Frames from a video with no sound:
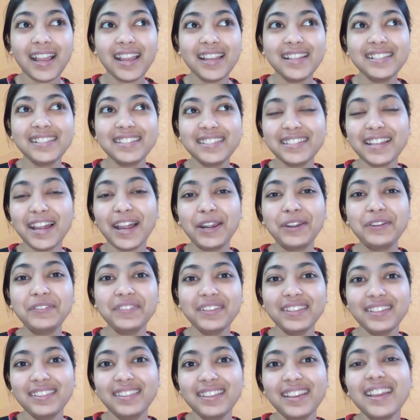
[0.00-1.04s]
I'll start
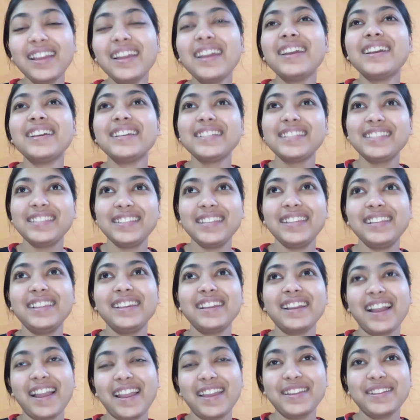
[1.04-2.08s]
with
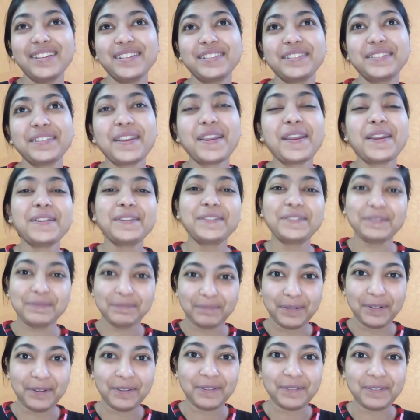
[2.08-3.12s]
Stealing Iris
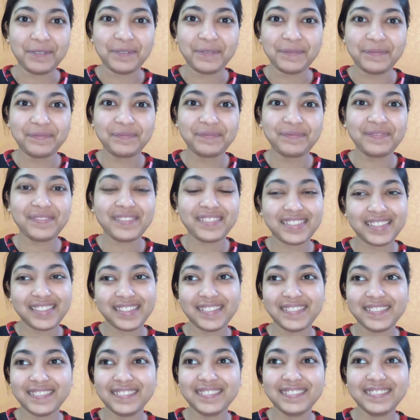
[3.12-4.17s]
tomorrow.
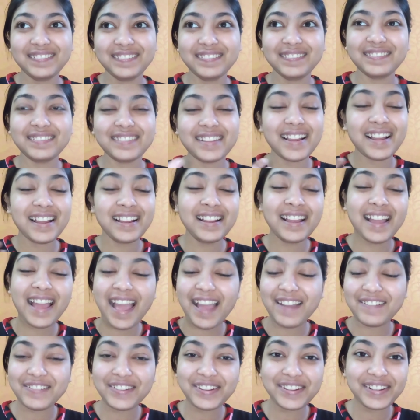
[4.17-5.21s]
So
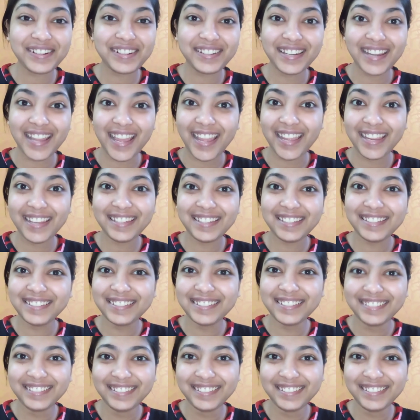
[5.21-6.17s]
have a good night.